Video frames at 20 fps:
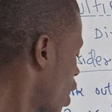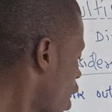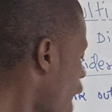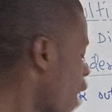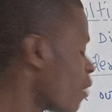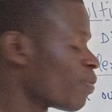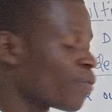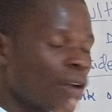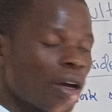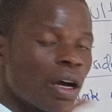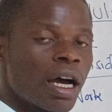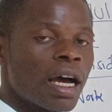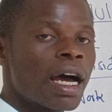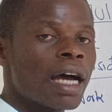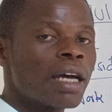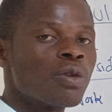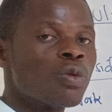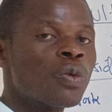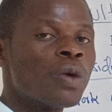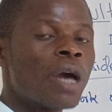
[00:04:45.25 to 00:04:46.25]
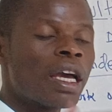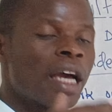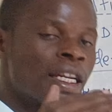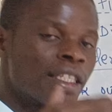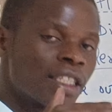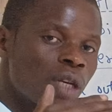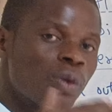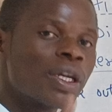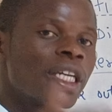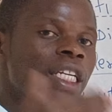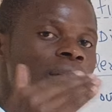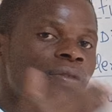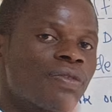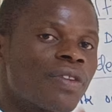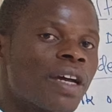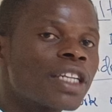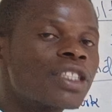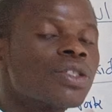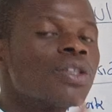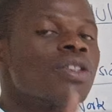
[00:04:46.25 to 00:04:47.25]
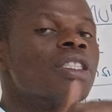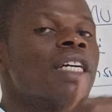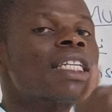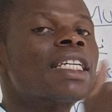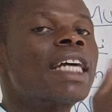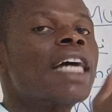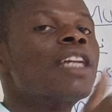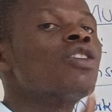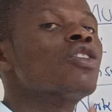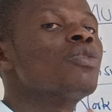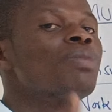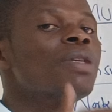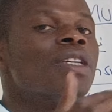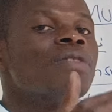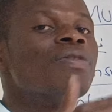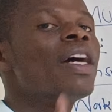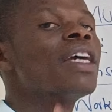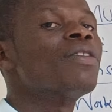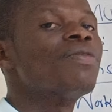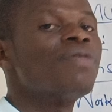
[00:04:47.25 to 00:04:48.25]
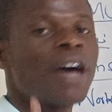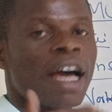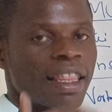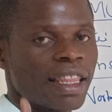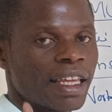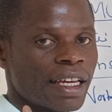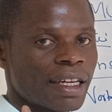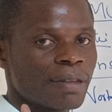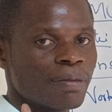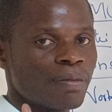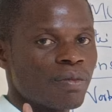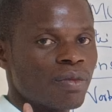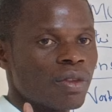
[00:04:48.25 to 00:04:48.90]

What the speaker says: until we get a fraction that cannot be divided further.